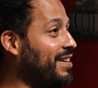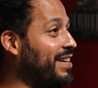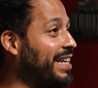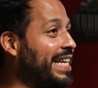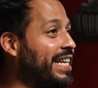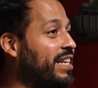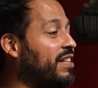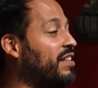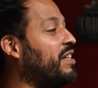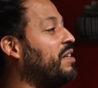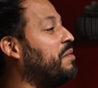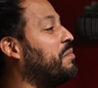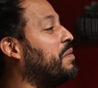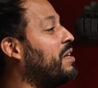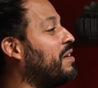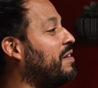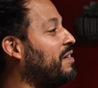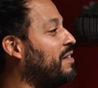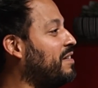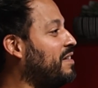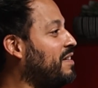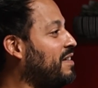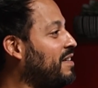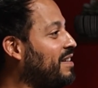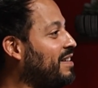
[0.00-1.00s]
healing, man.
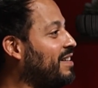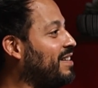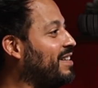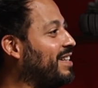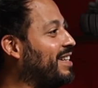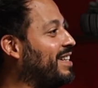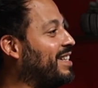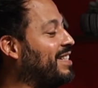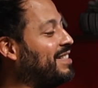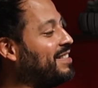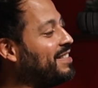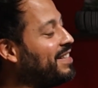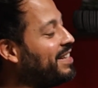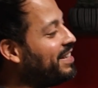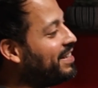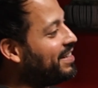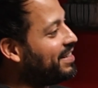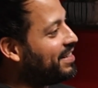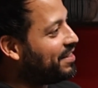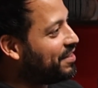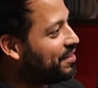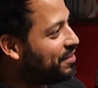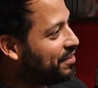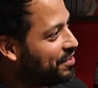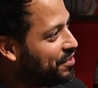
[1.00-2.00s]
Yep. It's like
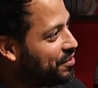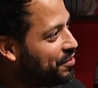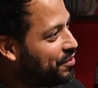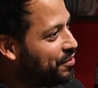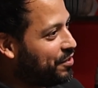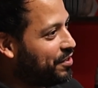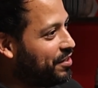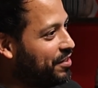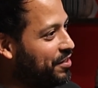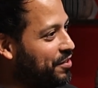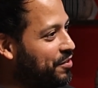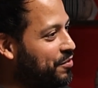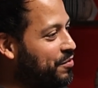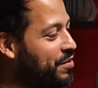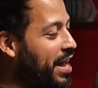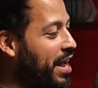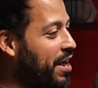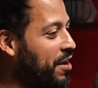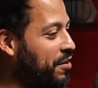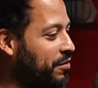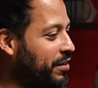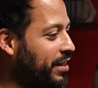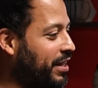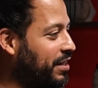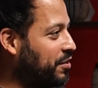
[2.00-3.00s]
you
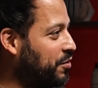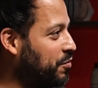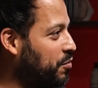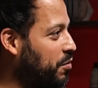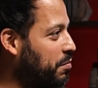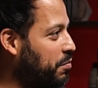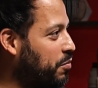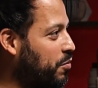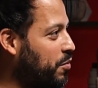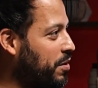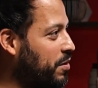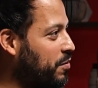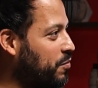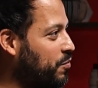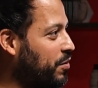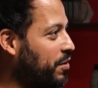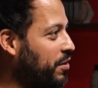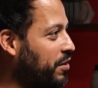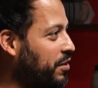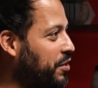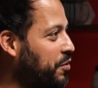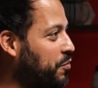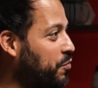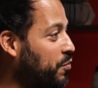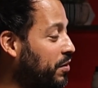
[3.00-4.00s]
now get to a point
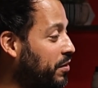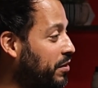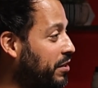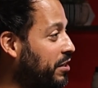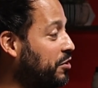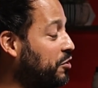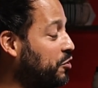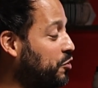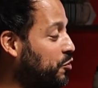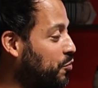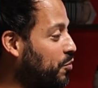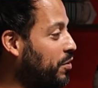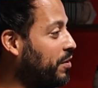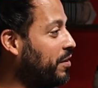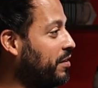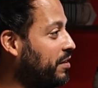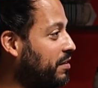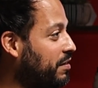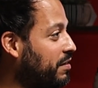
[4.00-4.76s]
where you want to enjoy